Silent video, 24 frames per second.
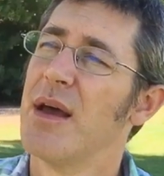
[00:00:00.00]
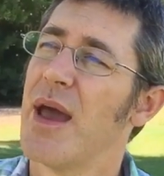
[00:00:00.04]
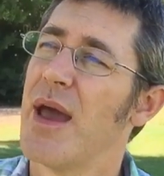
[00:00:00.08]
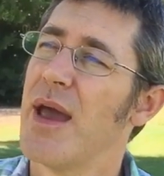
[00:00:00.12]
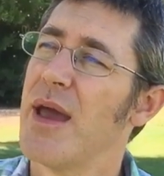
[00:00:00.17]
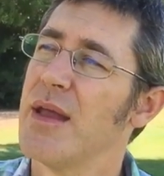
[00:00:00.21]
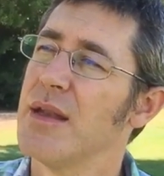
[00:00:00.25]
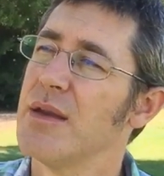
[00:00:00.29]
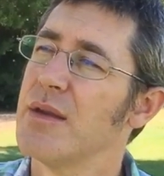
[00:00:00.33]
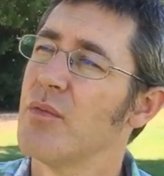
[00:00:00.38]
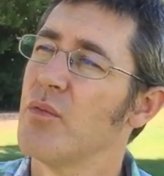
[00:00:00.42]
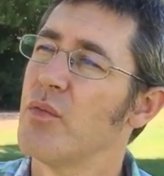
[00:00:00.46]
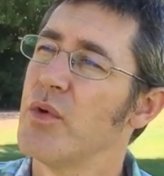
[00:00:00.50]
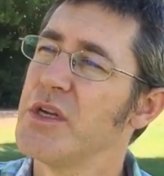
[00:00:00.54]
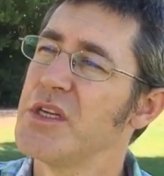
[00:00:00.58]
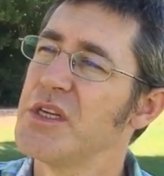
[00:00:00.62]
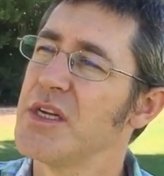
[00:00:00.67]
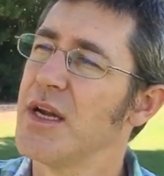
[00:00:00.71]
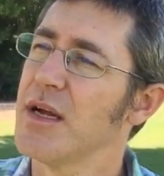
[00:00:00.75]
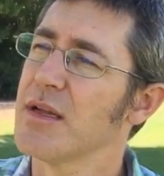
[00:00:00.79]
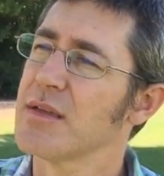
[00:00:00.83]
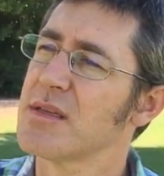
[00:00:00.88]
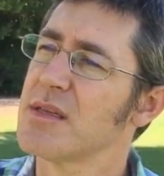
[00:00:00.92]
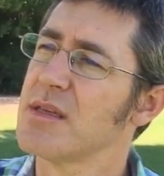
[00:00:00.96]
and
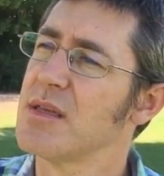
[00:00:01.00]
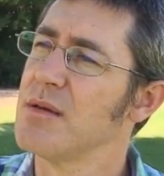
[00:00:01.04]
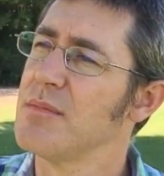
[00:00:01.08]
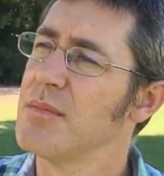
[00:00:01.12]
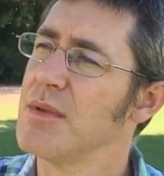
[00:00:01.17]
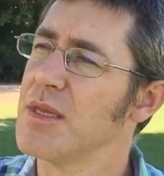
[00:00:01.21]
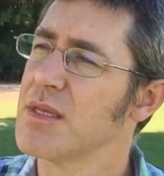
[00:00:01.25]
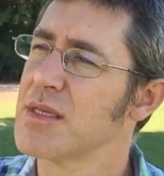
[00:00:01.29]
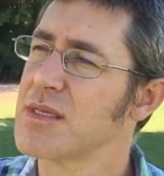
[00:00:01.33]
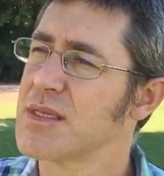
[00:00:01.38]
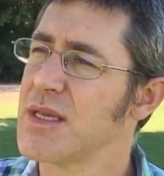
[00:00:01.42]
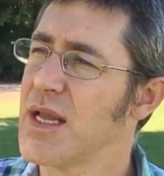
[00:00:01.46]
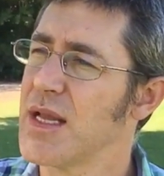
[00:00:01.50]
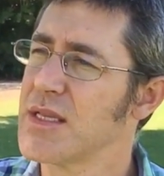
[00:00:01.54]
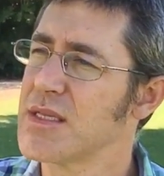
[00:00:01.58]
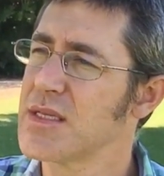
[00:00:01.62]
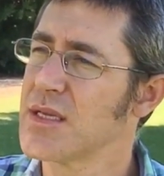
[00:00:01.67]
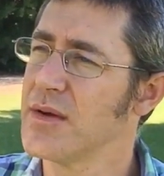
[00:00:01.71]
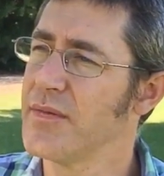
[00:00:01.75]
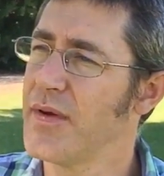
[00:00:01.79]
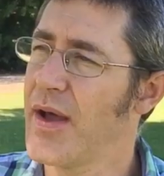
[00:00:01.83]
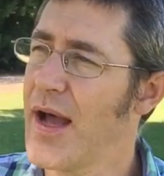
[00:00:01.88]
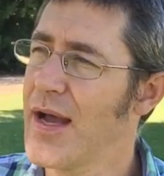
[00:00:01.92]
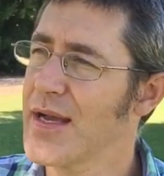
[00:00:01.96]
reaching out to them in the sense
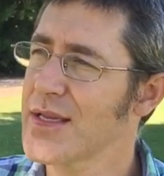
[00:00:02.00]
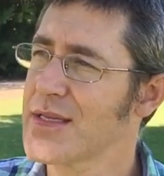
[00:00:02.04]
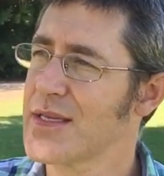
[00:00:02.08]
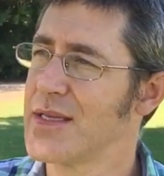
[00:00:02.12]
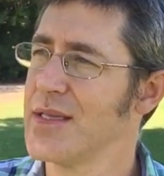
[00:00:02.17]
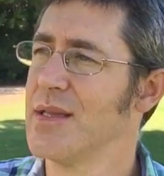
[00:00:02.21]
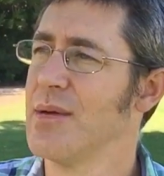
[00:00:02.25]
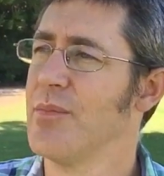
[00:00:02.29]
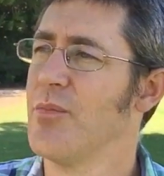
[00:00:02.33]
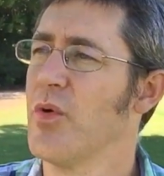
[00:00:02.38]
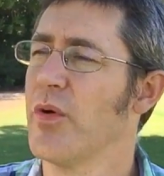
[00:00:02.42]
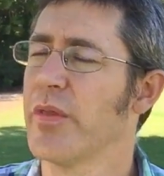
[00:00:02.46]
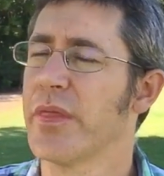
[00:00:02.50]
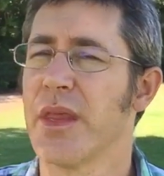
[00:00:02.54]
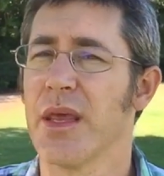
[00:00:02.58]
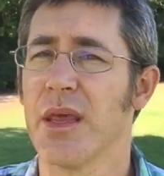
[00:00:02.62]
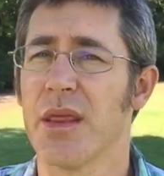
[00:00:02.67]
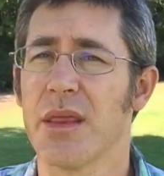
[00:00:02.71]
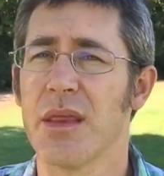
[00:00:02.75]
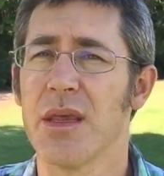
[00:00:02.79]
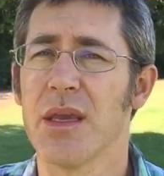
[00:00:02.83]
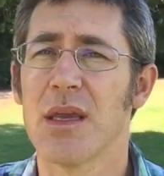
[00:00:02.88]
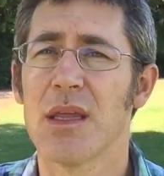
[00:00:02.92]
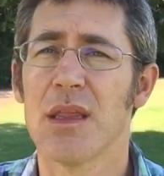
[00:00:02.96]
of asking them what they
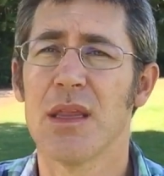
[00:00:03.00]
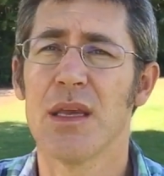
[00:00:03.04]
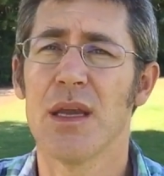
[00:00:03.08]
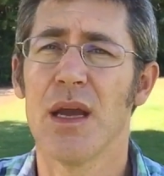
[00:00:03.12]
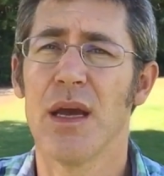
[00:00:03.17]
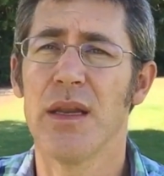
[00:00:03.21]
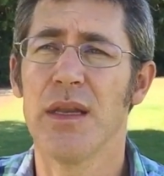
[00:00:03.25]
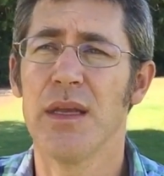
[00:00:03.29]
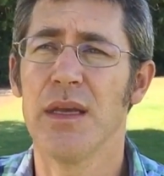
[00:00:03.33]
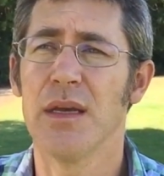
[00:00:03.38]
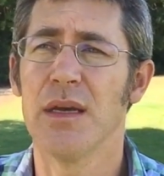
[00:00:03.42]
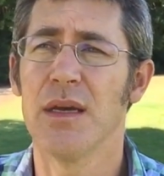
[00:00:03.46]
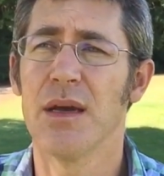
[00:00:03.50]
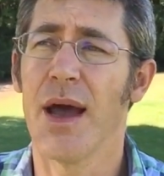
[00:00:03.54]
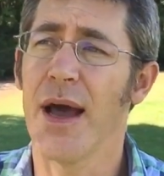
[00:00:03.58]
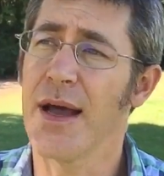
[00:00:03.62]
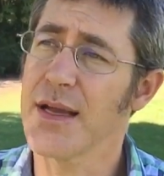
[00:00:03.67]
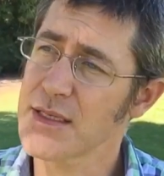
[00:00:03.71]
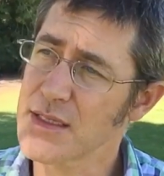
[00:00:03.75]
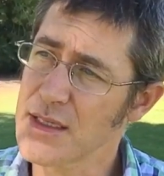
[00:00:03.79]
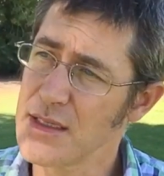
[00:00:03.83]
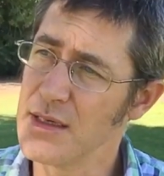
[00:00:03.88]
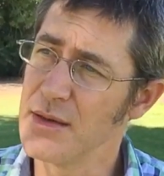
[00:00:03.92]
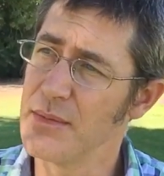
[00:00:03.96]
think of the idea,
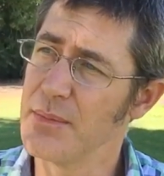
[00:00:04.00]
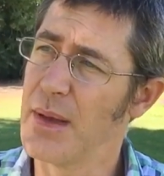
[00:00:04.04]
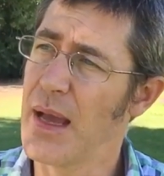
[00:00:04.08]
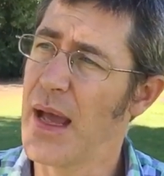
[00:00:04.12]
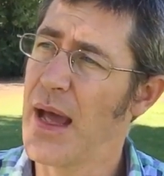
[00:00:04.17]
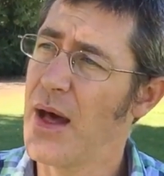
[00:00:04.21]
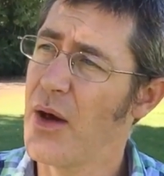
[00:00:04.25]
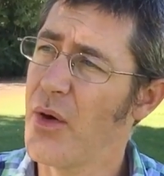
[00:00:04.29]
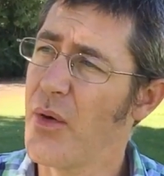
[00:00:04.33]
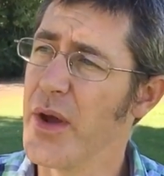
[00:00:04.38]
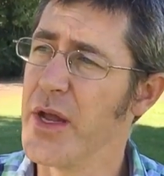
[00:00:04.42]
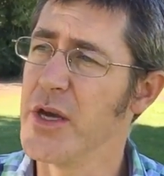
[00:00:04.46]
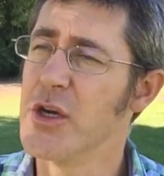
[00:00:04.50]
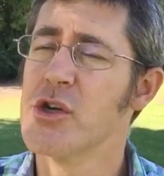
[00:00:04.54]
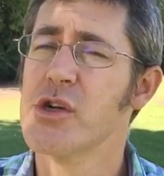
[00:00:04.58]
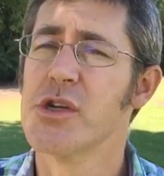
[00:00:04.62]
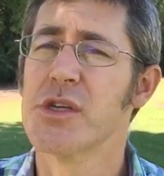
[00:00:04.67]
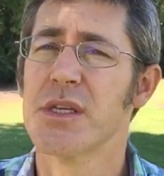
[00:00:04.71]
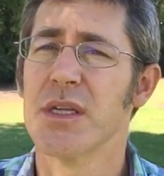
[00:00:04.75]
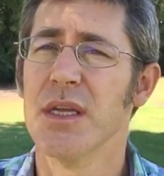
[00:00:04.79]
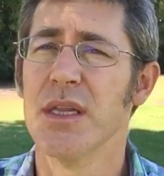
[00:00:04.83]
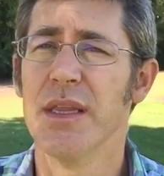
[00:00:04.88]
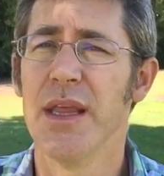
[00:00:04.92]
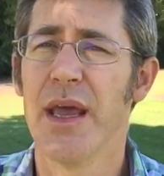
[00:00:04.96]
asking them how
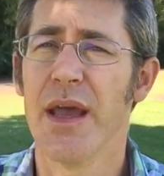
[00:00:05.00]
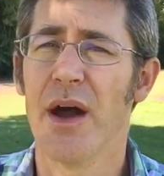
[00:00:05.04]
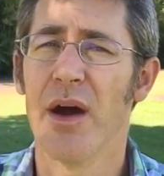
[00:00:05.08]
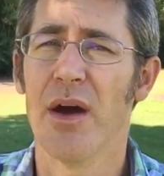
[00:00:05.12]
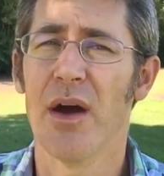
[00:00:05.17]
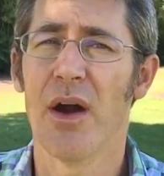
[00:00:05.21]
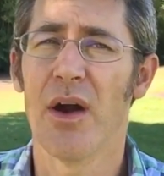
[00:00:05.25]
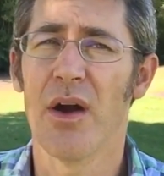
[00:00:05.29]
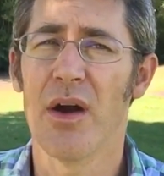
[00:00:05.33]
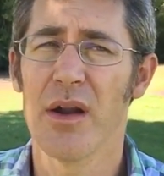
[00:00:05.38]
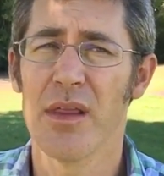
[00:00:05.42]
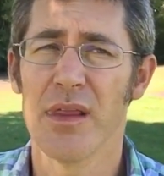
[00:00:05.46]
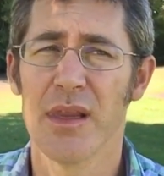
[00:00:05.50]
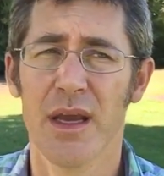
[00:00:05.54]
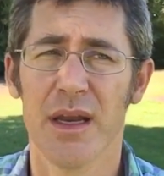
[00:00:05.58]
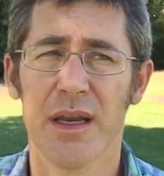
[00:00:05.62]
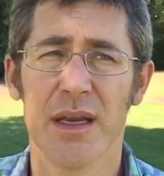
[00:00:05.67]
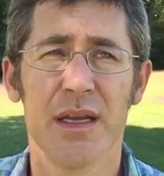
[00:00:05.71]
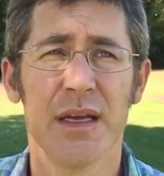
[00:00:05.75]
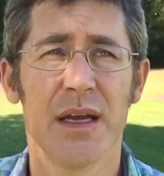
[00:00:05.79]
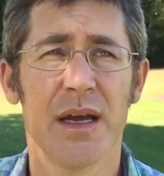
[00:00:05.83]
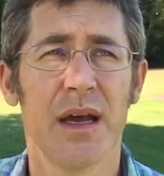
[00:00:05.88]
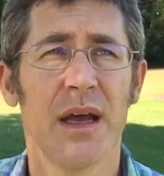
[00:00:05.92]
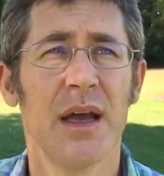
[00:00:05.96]
interested they are in the
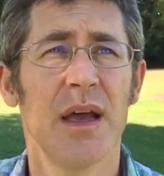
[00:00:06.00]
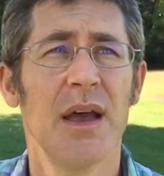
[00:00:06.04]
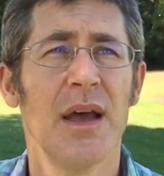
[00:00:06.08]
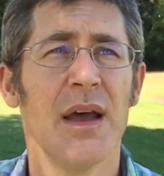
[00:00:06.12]
idea,